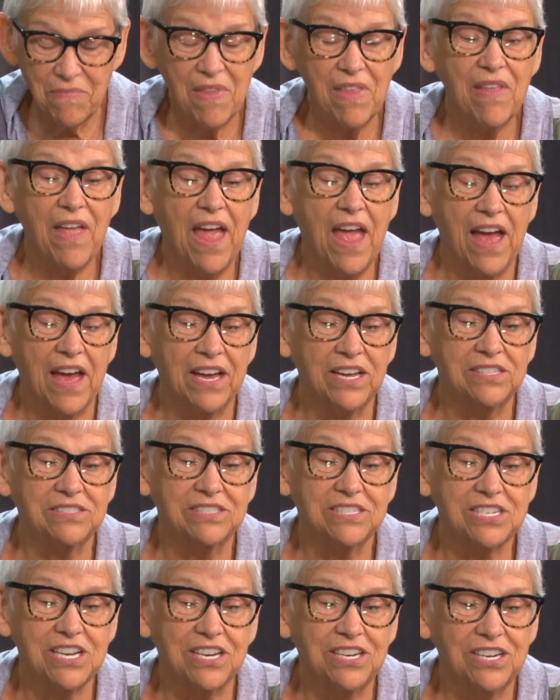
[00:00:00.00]

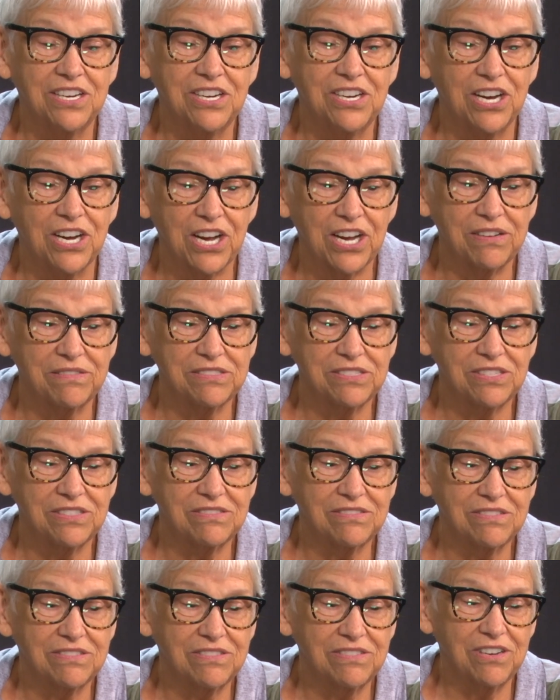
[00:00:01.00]
And
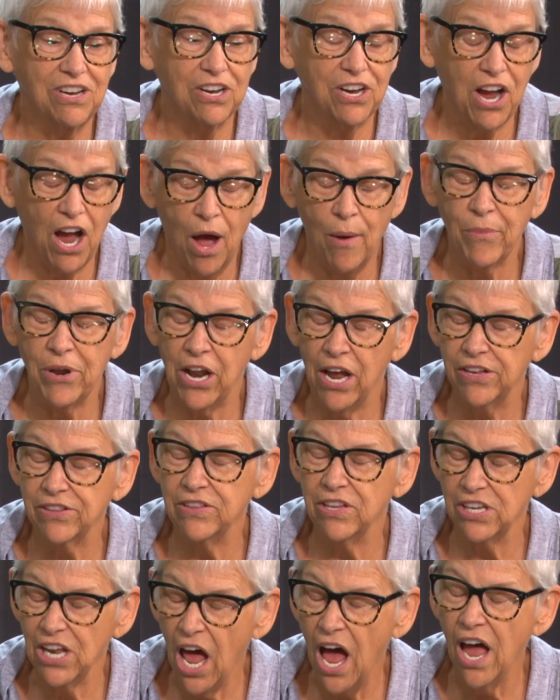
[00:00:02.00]
accommodate the
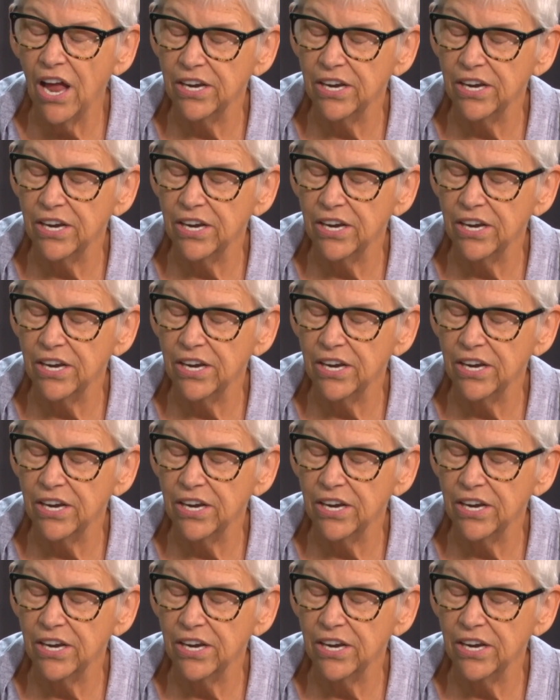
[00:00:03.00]
light.